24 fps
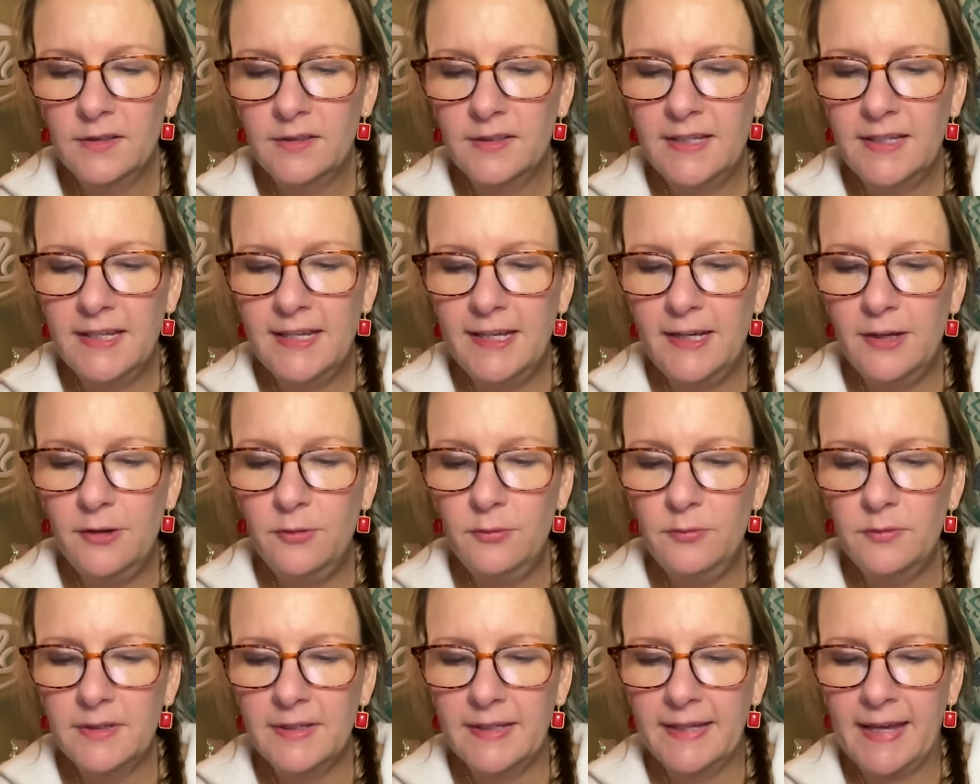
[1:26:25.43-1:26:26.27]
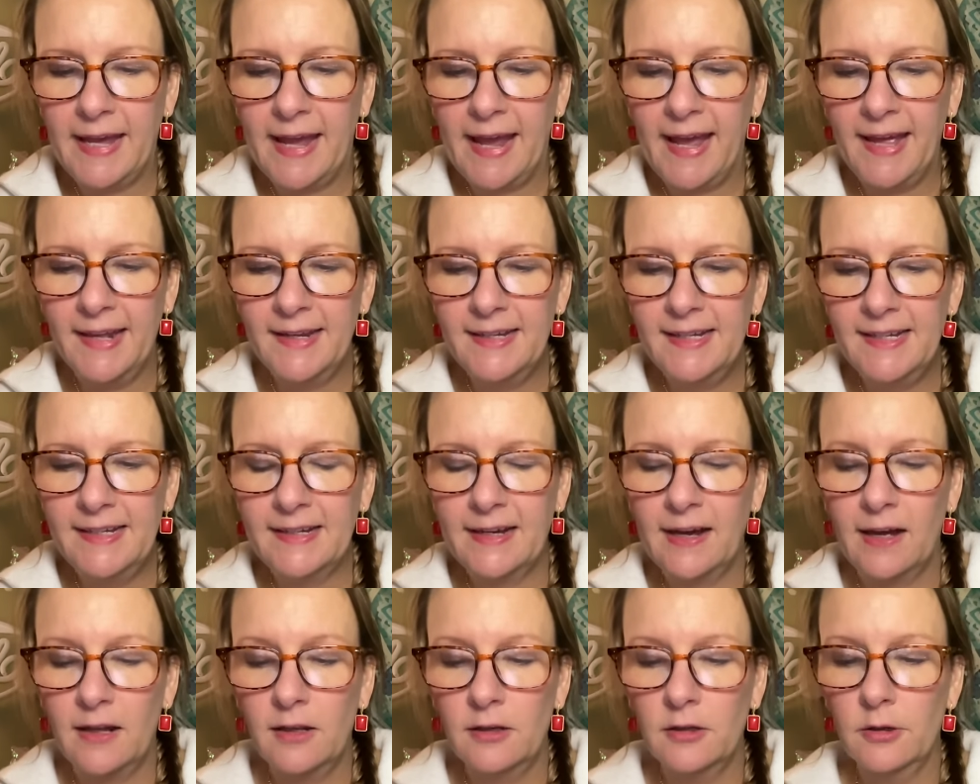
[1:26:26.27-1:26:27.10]
cute candy
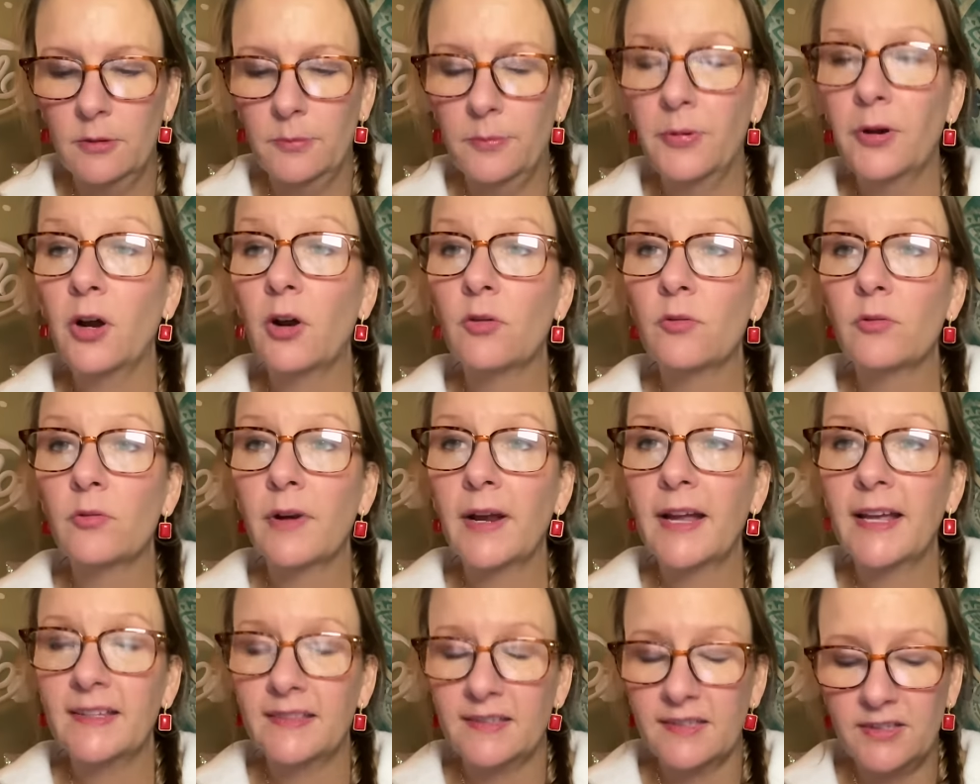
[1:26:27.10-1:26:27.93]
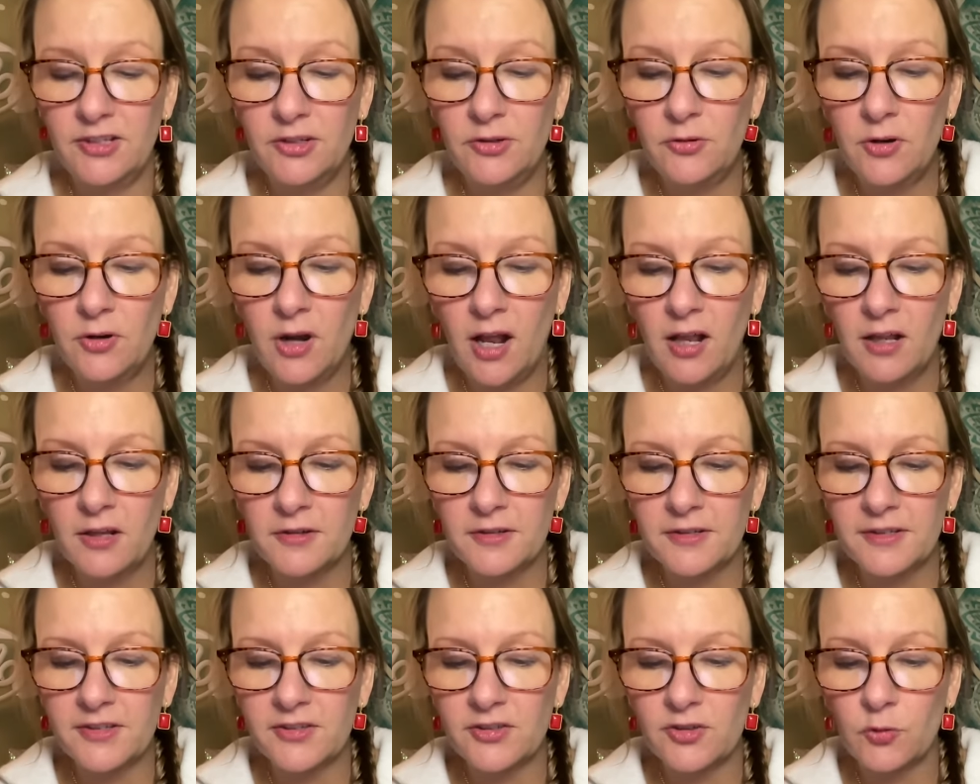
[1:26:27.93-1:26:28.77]
color bow rings,
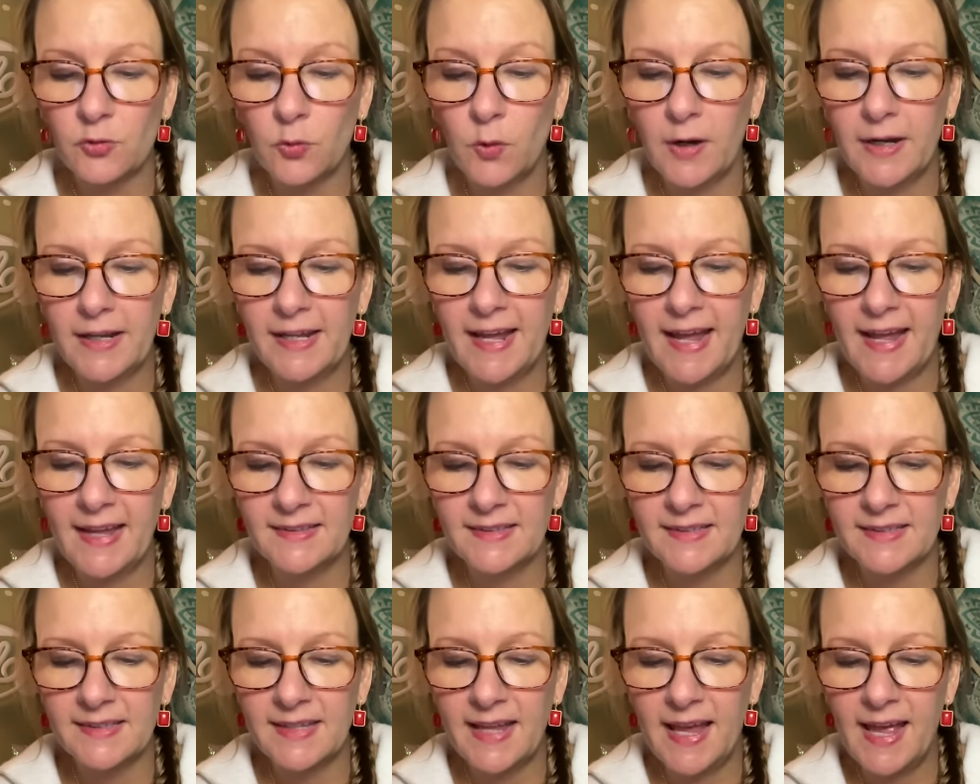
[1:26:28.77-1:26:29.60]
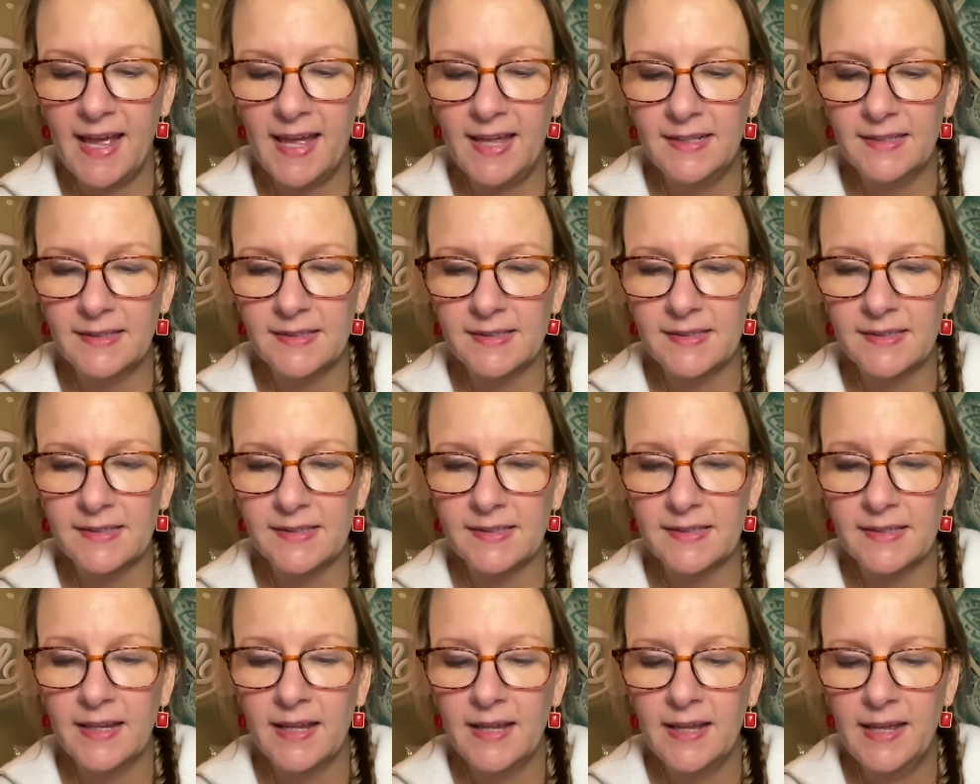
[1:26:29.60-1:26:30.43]

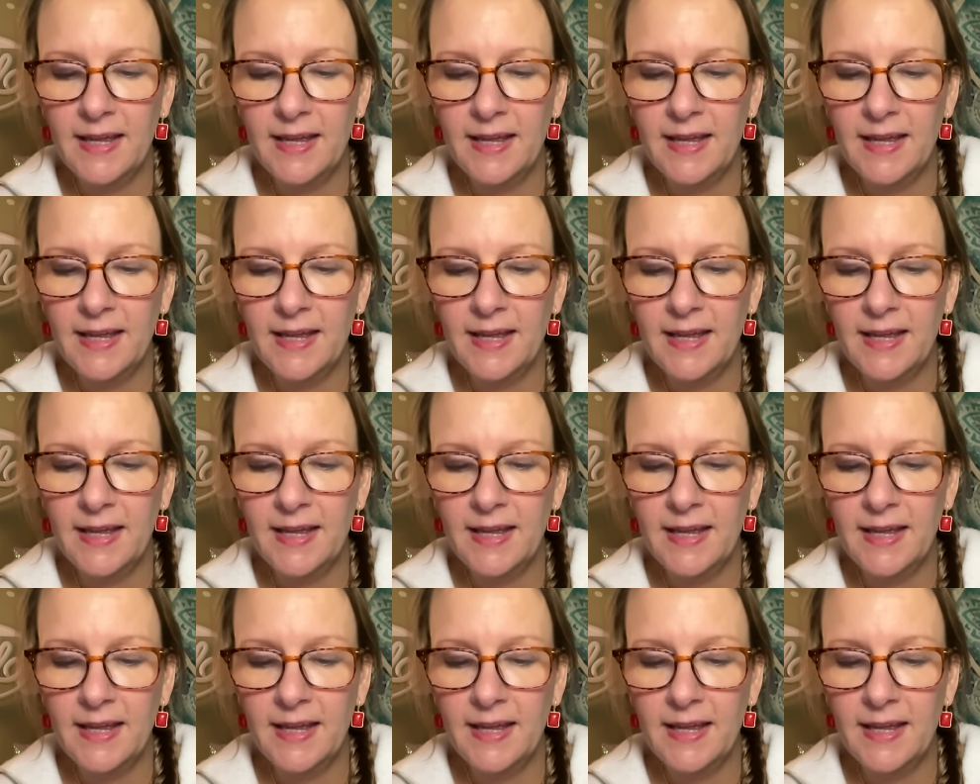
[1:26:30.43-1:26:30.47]
$2.28,